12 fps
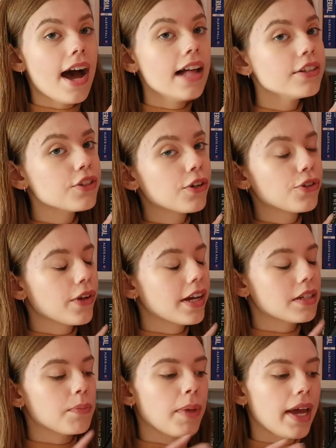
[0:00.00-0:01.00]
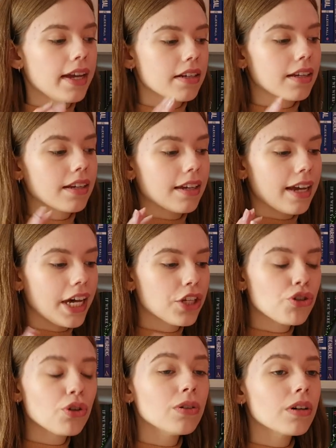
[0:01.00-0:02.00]
Alyce also has a pet
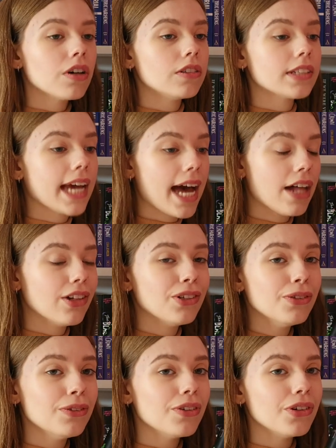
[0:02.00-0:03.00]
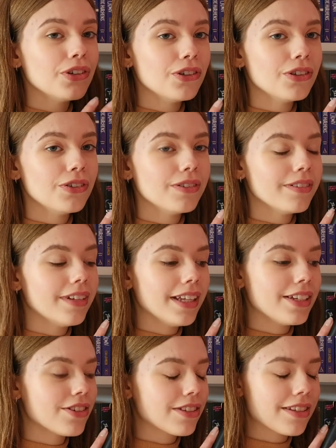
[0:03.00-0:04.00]
kestrel called Callow, who
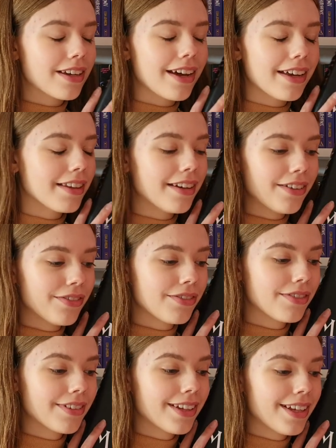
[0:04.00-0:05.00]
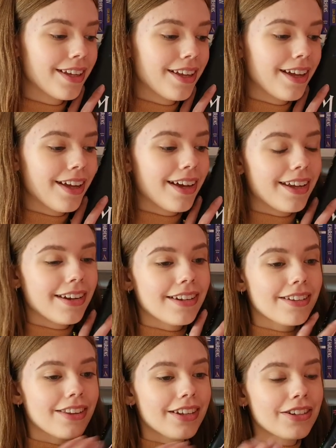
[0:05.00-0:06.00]
is just I love,
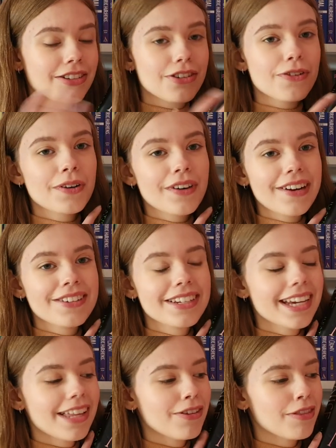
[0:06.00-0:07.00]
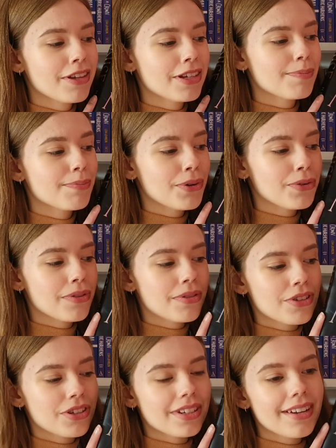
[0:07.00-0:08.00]
and they just go around together. These both
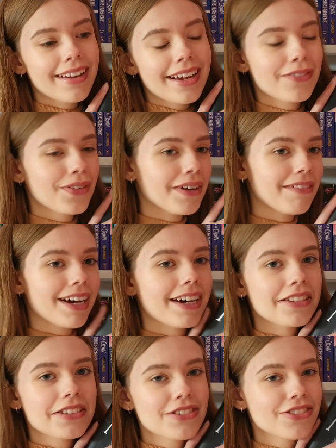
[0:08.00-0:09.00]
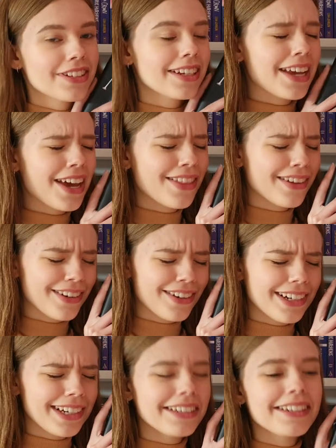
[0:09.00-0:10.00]
just kind of outcasts together,
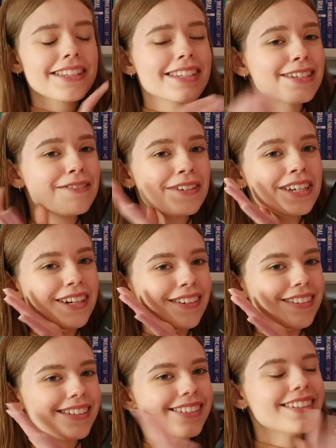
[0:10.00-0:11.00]
and it's so cute.